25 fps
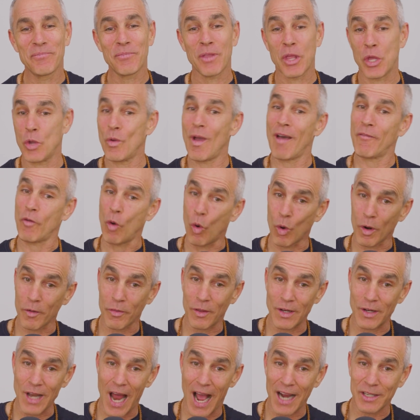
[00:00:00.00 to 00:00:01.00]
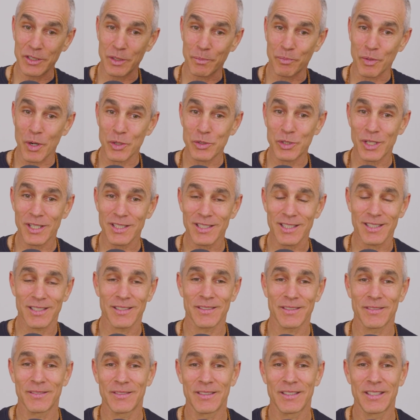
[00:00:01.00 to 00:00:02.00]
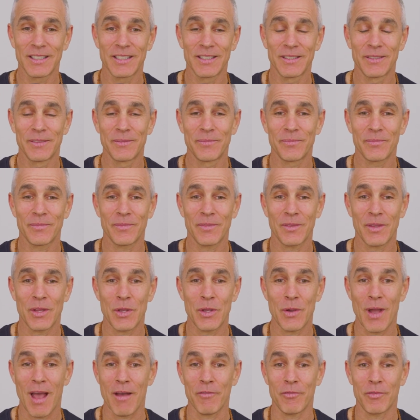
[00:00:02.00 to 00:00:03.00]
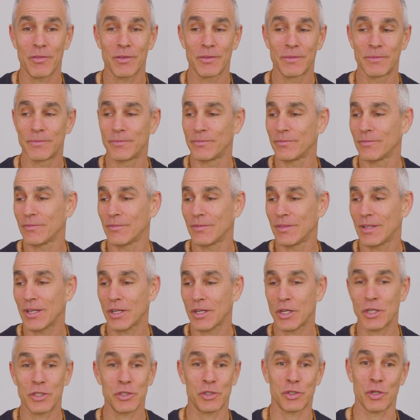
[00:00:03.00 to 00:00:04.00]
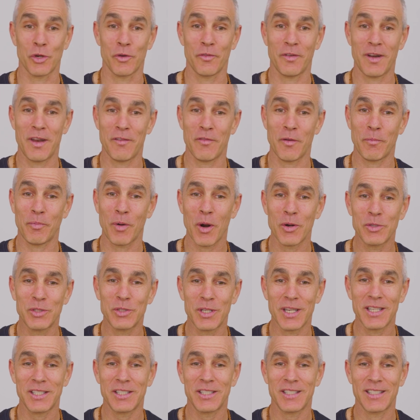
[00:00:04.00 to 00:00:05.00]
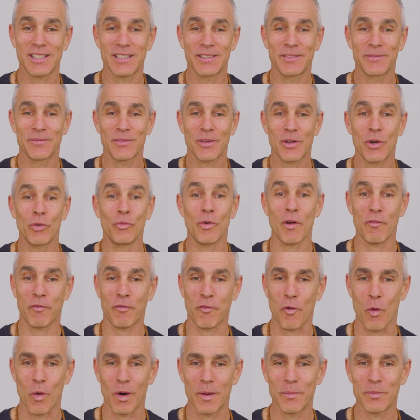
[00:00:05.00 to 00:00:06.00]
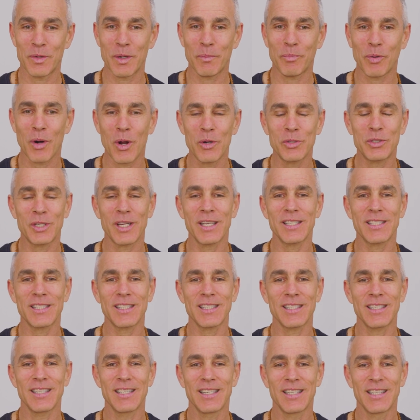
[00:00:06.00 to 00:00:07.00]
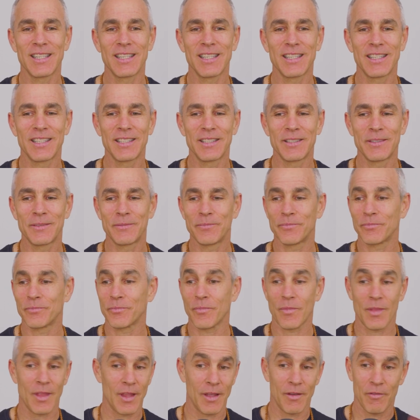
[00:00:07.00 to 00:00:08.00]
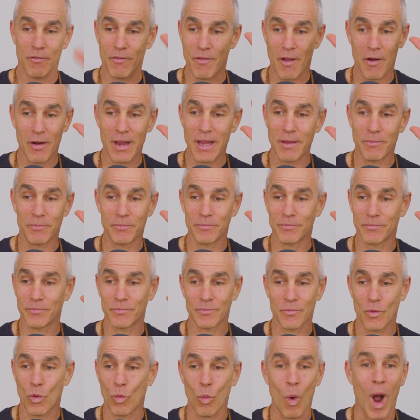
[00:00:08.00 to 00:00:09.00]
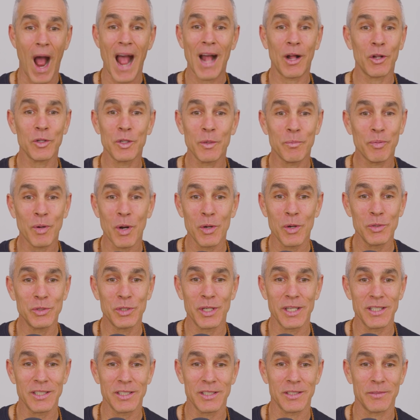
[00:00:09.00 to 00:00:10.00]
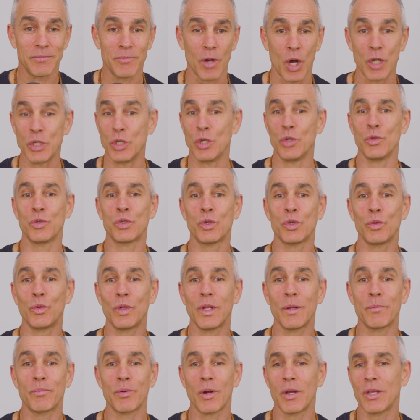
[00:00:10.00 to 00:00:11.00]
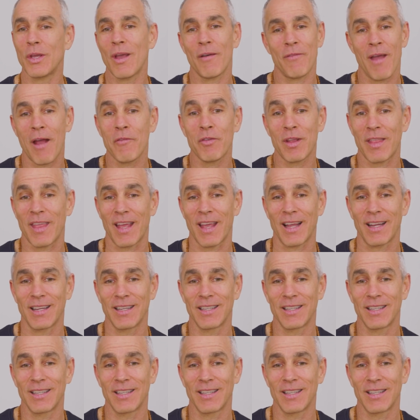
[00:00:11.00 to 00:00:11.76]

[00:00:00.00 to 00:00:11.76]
You have orthodox approaches. You have conservative approaches, reformed approaches, very wild approaches, unusual approaches. You have everything.